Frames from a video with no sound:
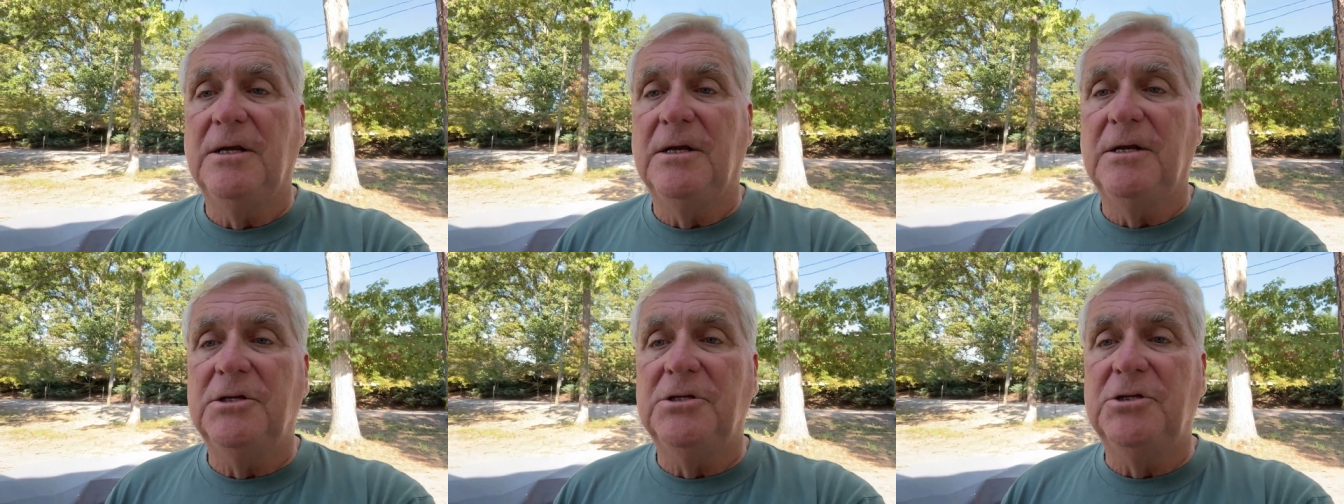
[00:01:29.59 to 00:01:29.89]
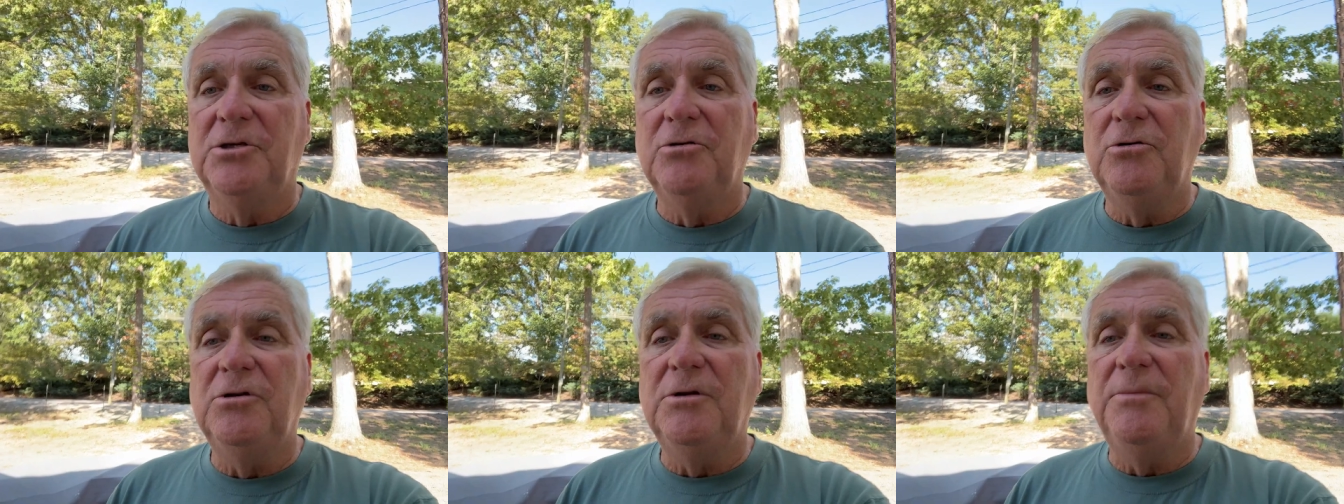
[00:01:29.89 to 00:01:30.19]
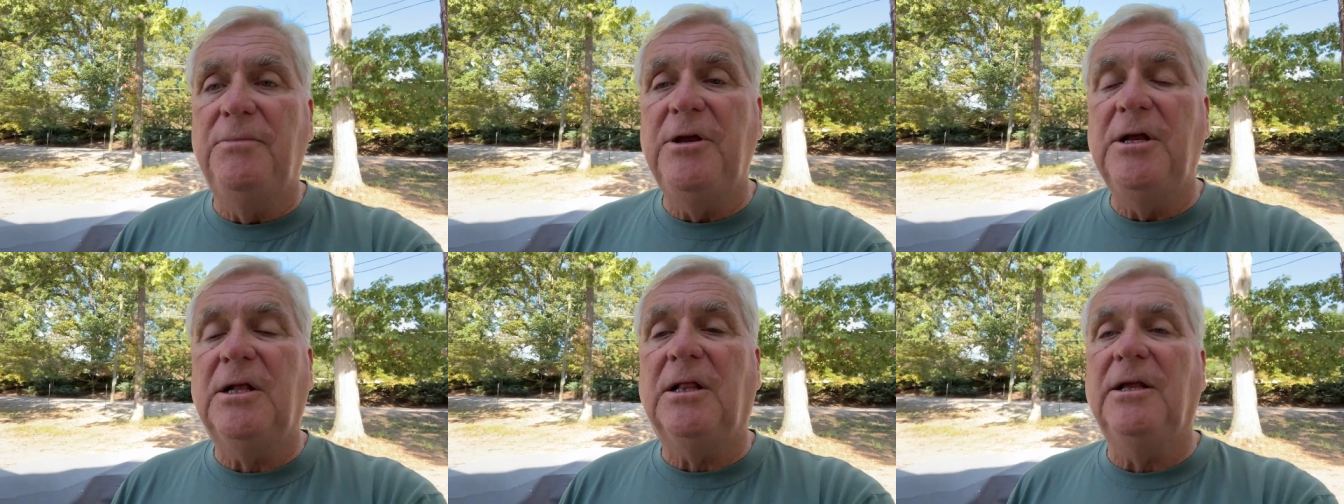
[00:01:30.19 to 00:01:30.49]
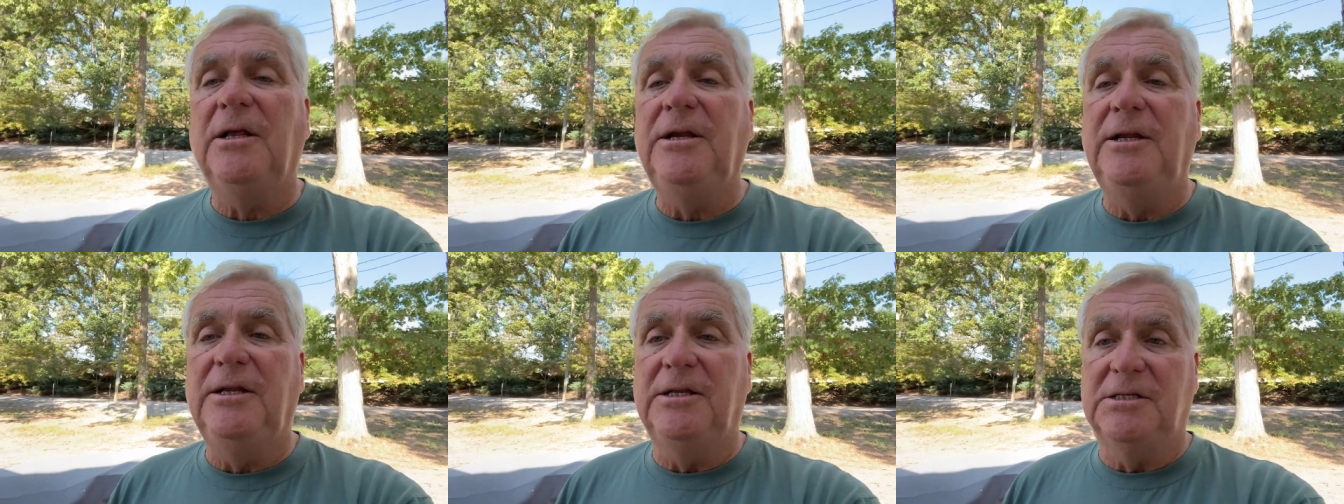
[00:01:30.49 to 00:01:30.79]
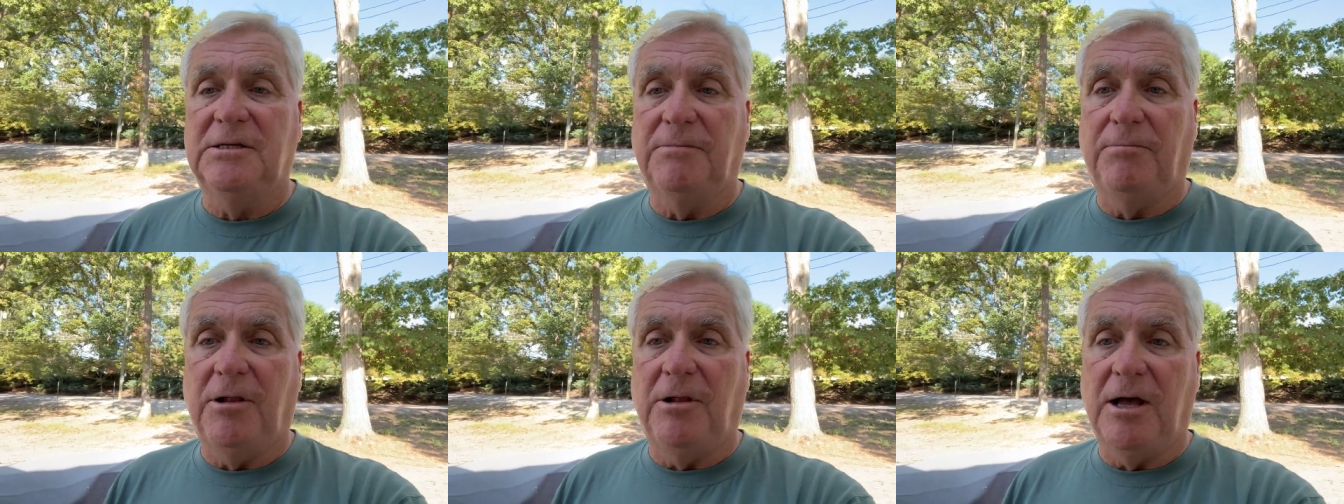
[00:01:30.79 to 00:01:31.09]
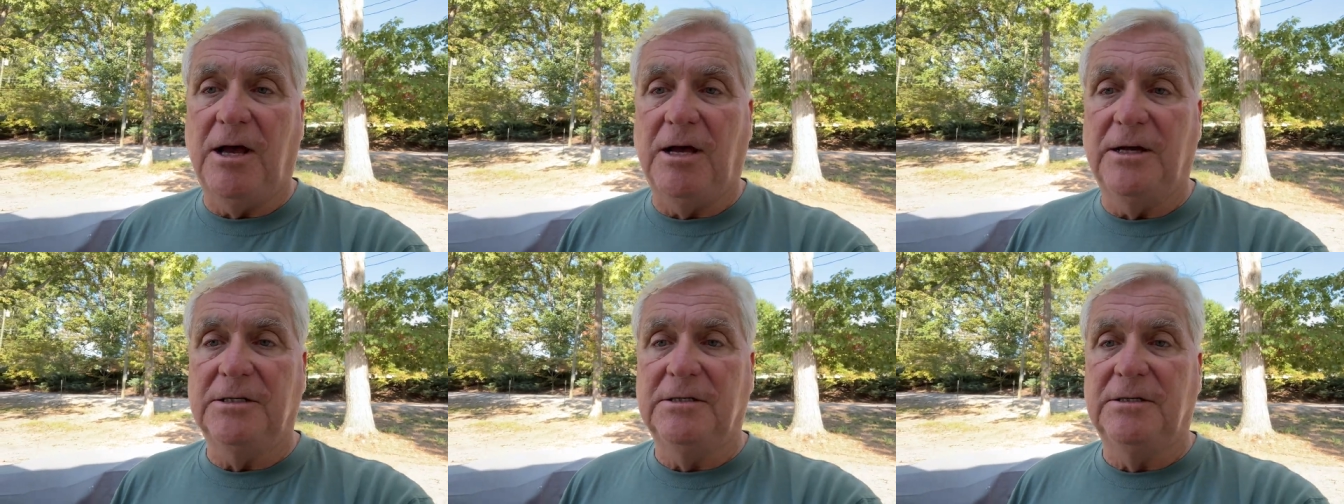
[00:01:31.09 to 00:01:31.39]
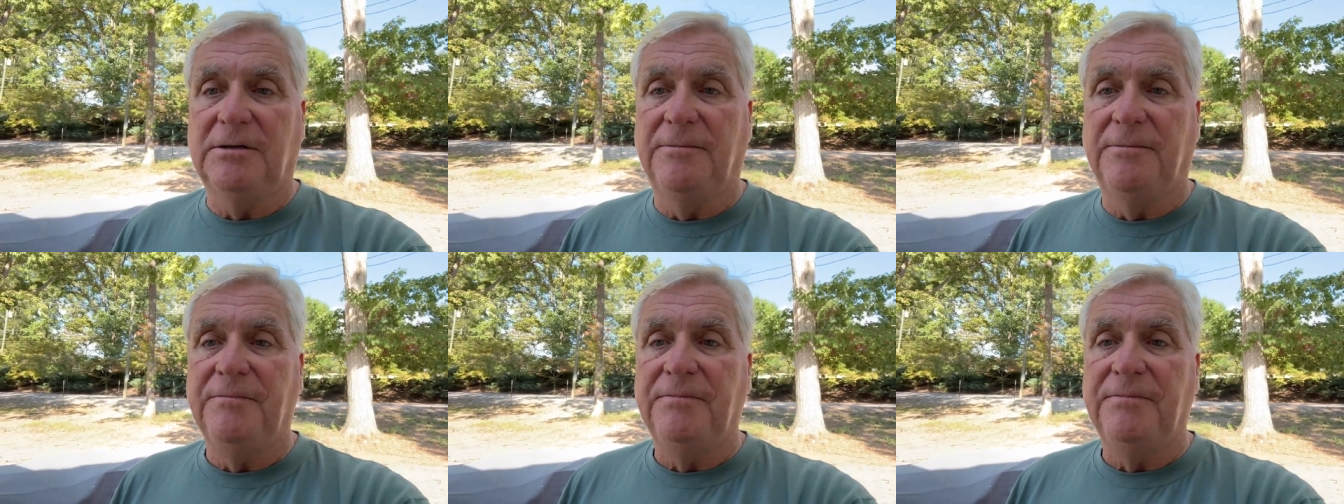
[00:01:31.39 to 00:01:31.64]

soon to be cleaning supplies.